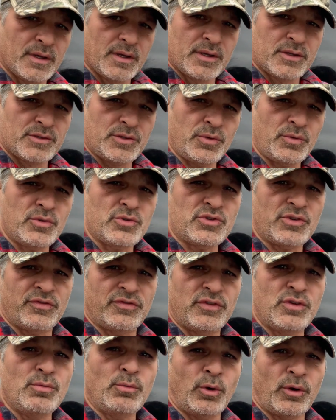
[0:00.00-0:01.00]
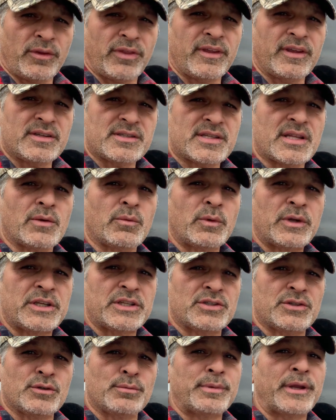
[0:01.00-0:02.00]
So there's a few more things that we
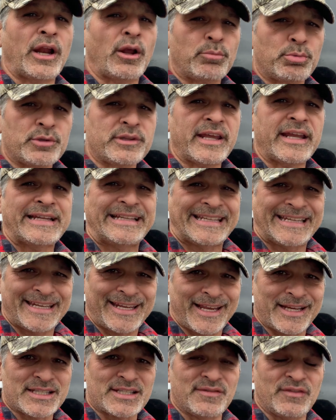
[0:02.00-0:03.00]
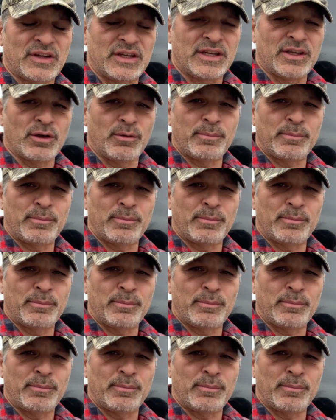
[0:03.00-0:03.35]
do, but I'll put that in the next video.